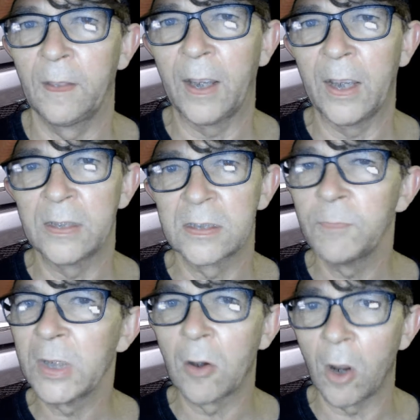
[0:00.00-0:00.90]
I
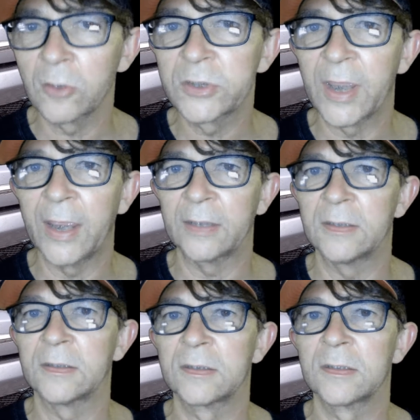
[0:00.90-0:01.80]
simply
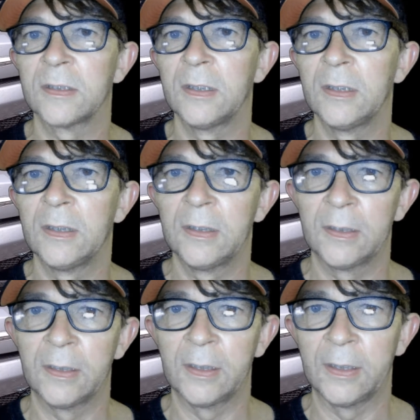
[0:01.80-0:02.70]
contacted
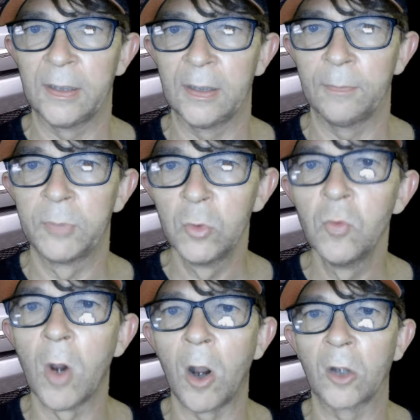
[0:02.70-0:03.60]

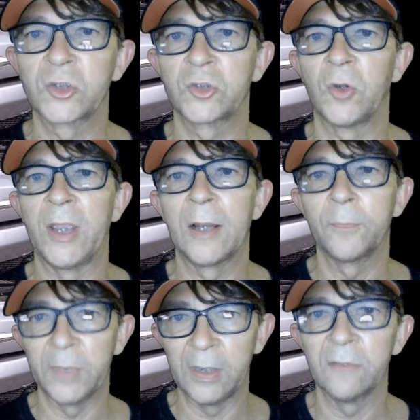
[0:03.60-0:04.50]
Blue Ox to
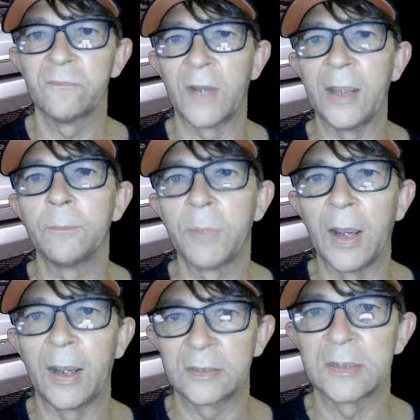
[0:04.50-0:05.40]
help me find
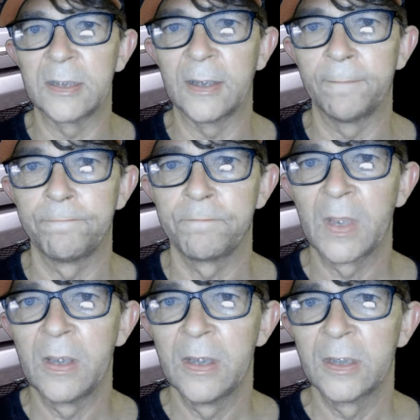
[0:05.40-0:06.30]
parts here.
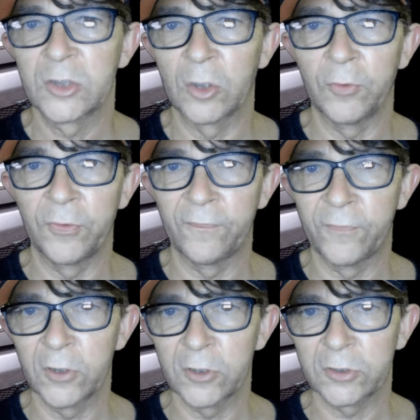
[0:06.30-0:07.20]
So the
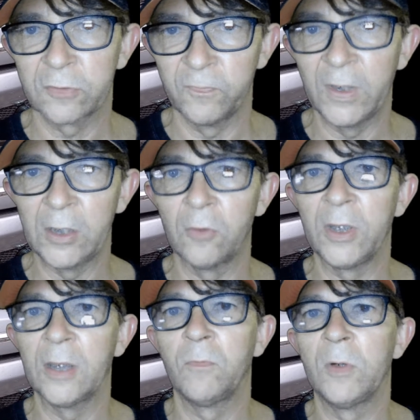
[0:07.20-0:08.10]
first video
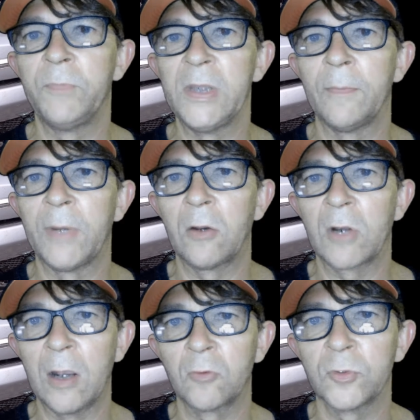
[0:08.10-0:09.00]
here will be about
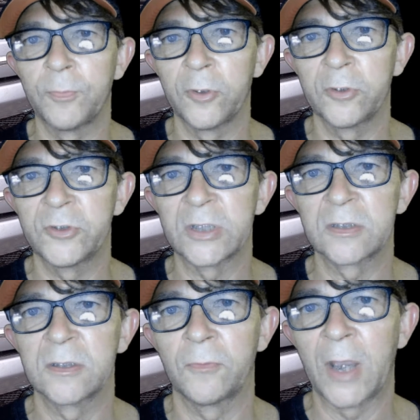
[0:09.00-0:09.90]
how to purchase
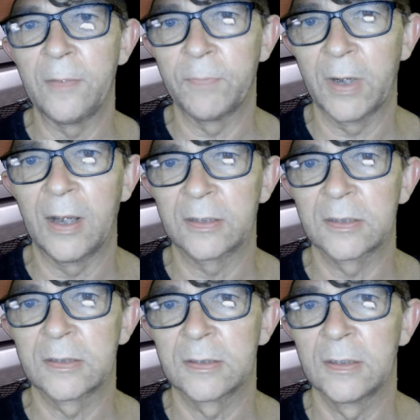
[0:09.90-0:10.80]
the right
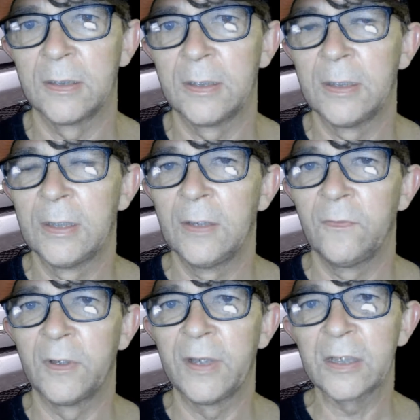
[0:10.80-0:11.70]
parts.
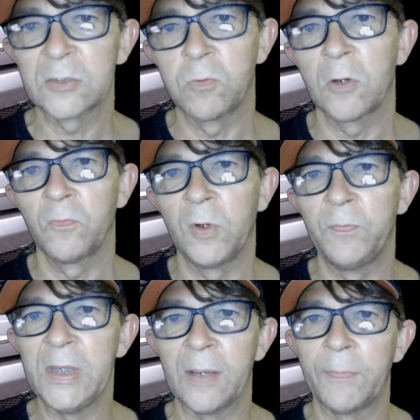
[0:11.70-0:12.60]
The next one will
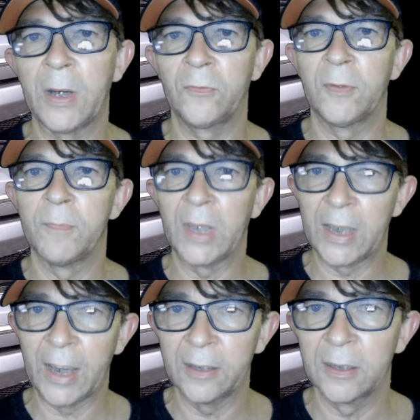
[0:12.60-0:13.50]
be about the
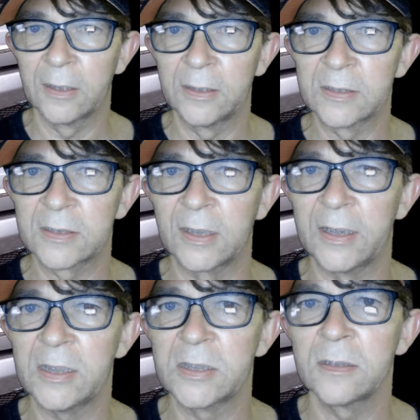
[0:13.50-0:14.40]
mechanical
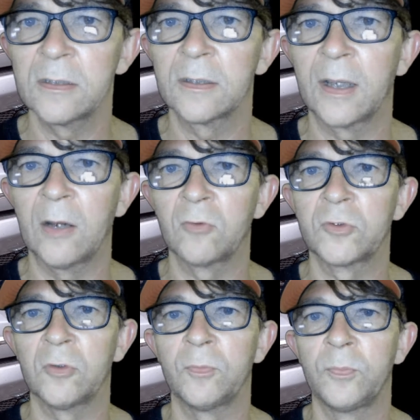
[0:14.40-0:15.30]
installation, how to